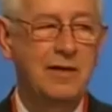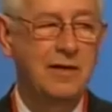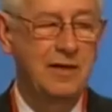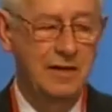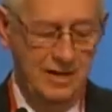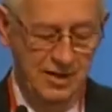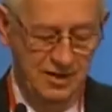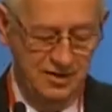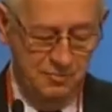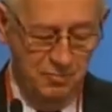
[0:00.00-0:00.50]

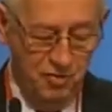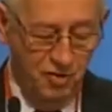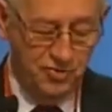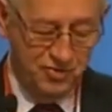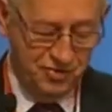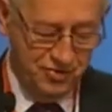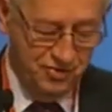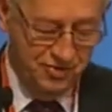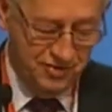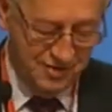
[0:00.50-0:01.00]
is
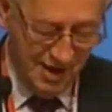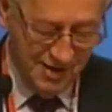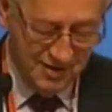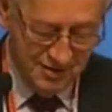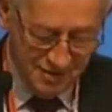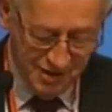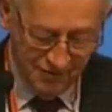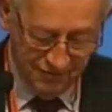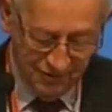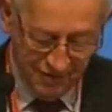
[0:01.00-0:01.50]
most
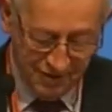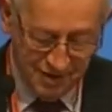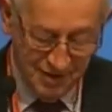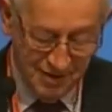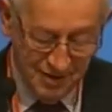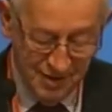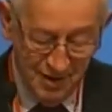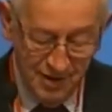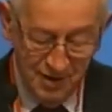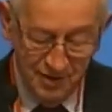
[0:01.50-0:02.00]
unscientific.
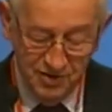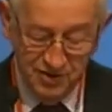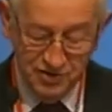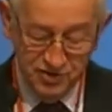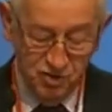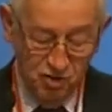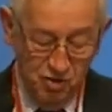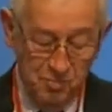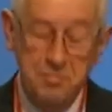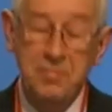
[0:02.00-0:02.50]
There's
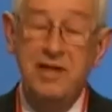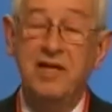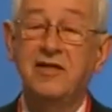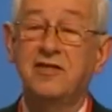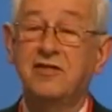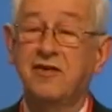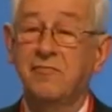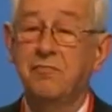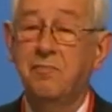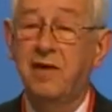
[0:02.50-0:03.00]
no means
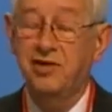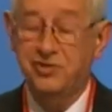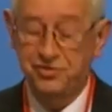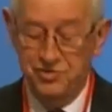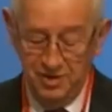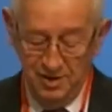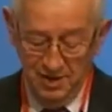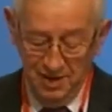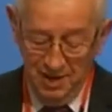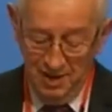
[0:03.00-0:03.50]
of
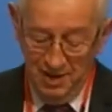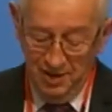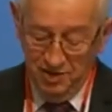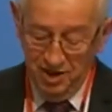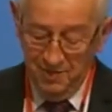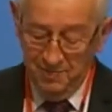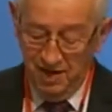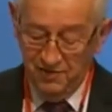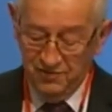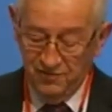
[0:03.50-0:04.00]
measuring the
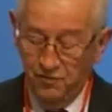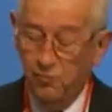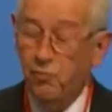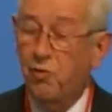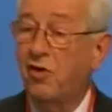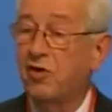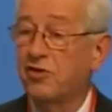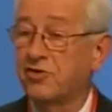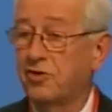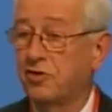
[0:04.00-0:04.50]
amount of
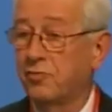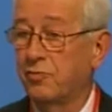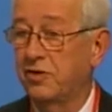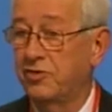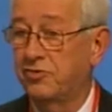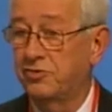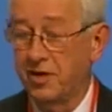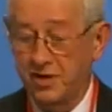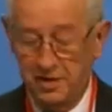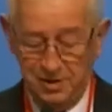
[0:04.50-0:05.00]
water we
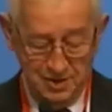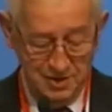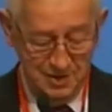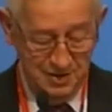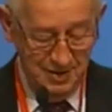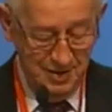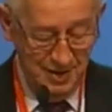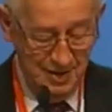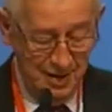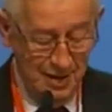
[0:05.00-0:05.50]
drink.
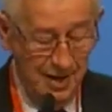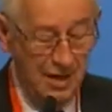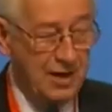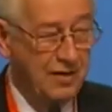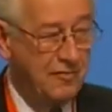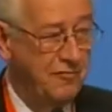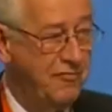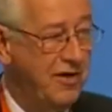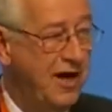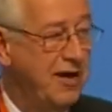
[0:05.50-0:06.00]
It
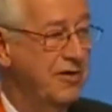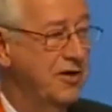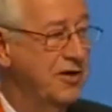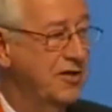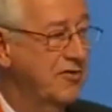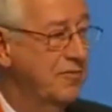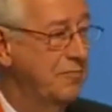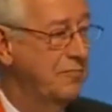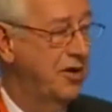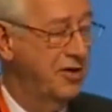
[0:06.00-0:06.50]
varies
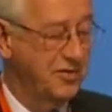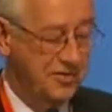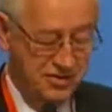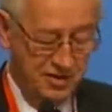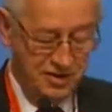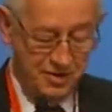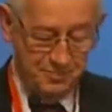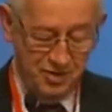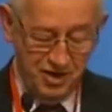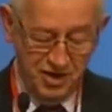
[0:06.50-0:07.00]
from person
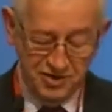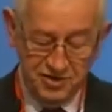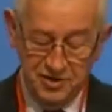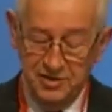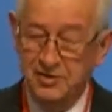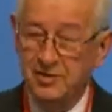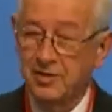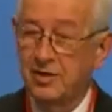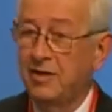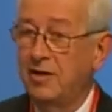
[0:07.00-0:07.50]
to
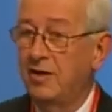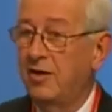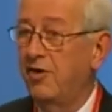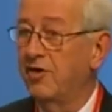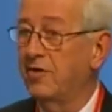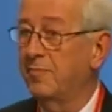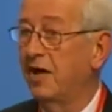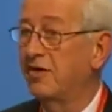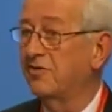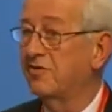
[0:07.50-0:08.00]
person, or the
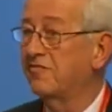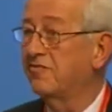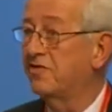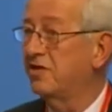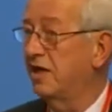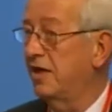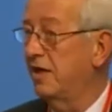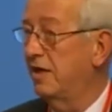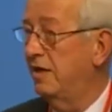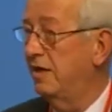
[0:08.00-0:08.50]
amount of
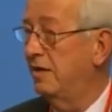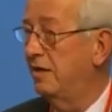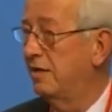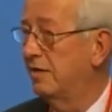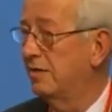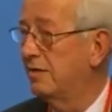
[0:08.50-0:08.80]
tea,